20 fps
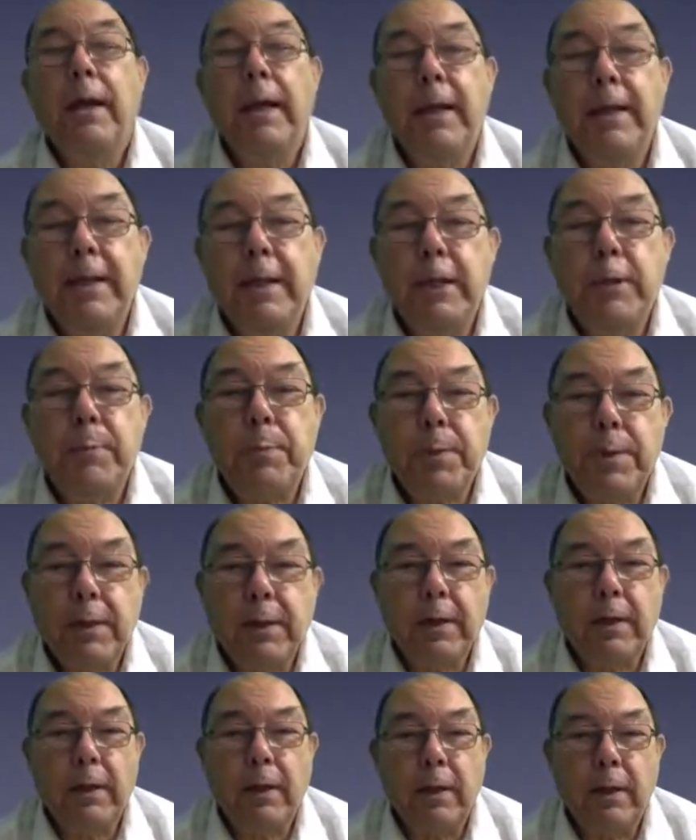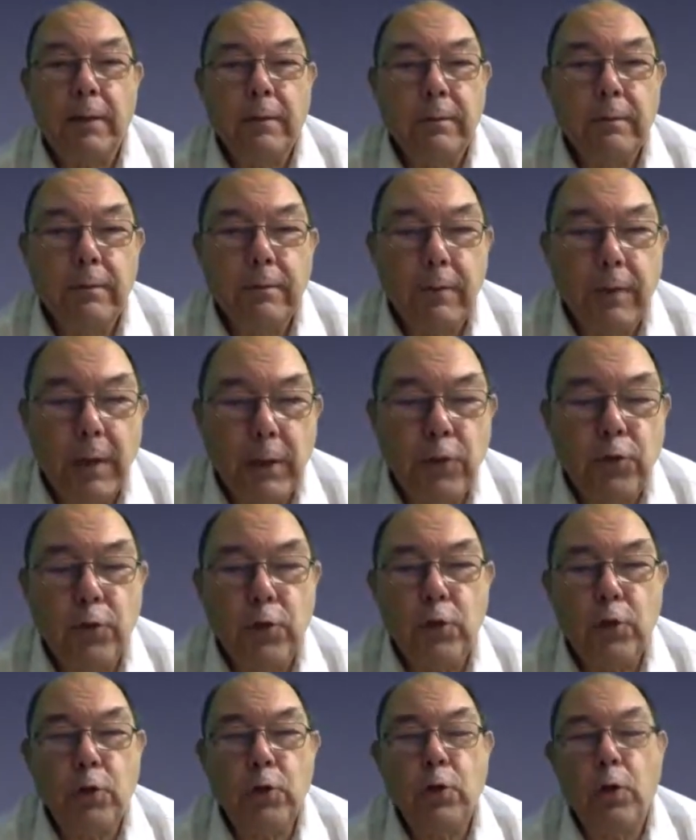In this particular
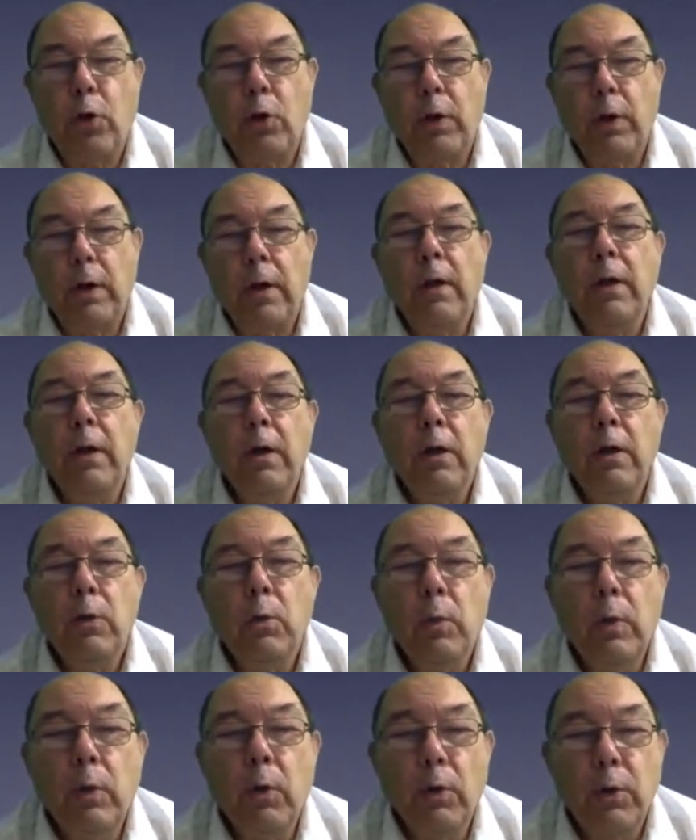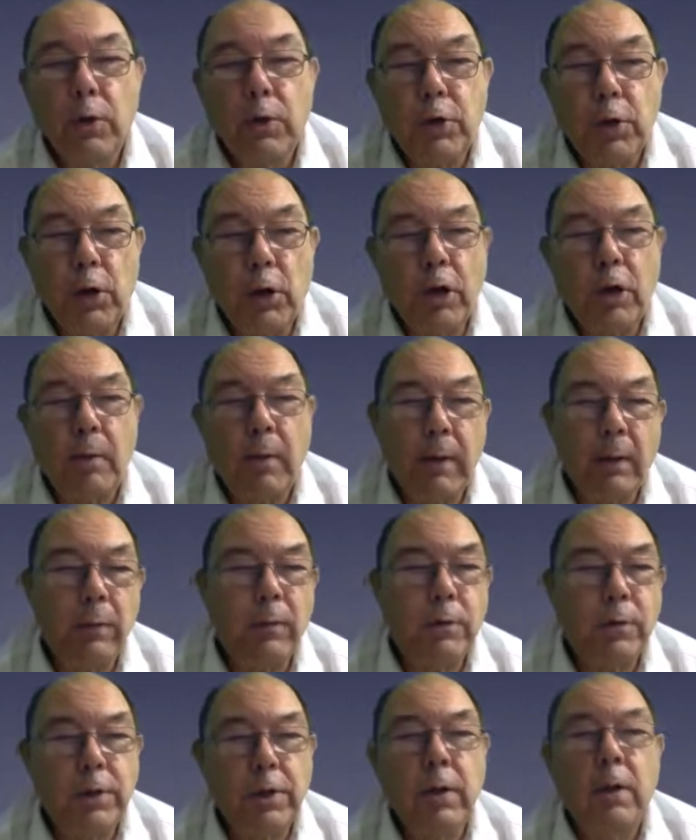history tutorial we're going to talk
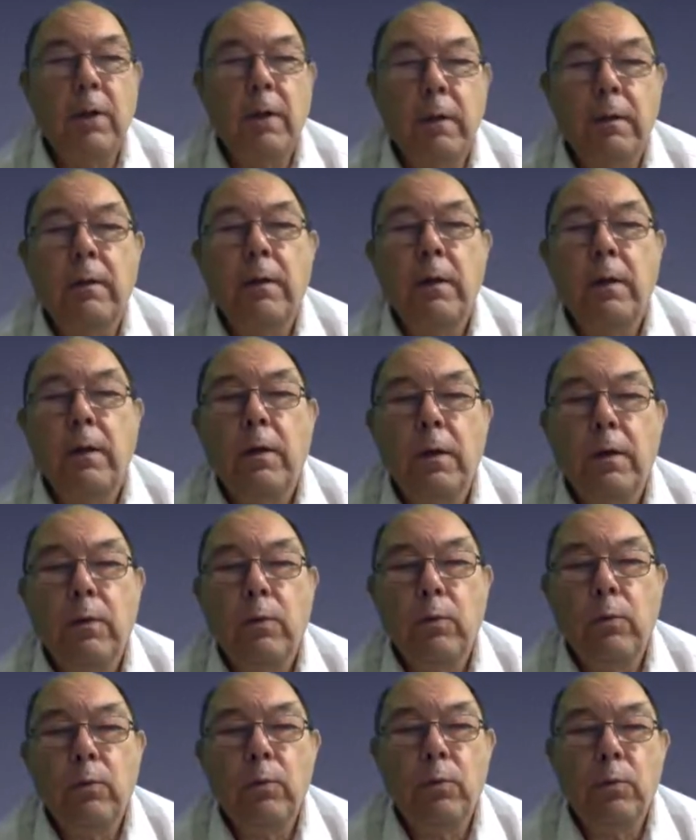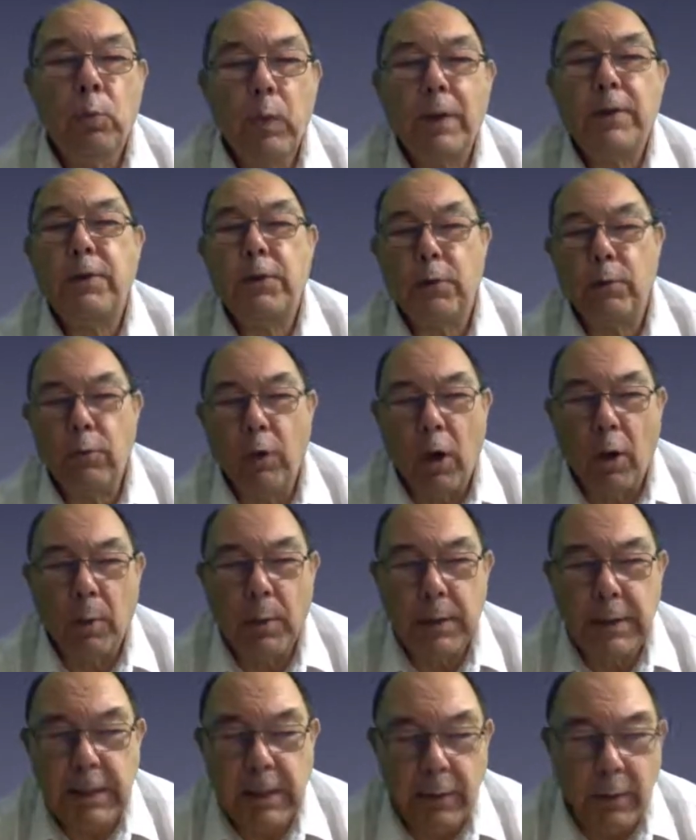about Western raw
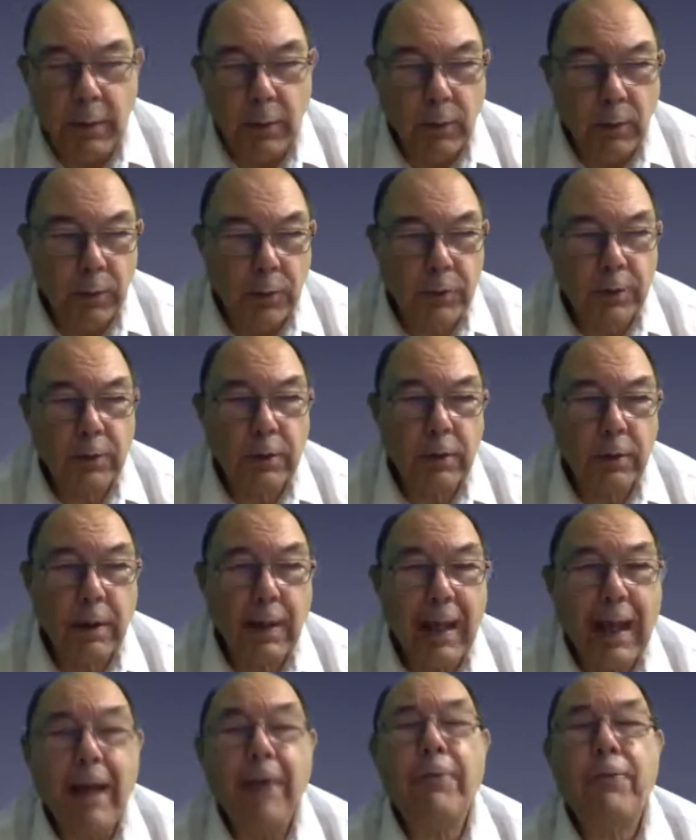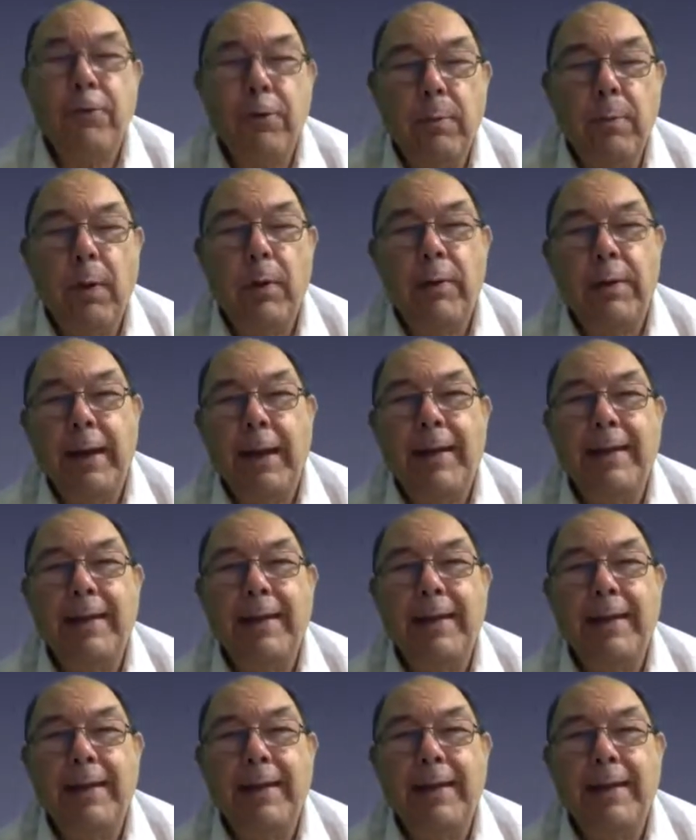materials after about the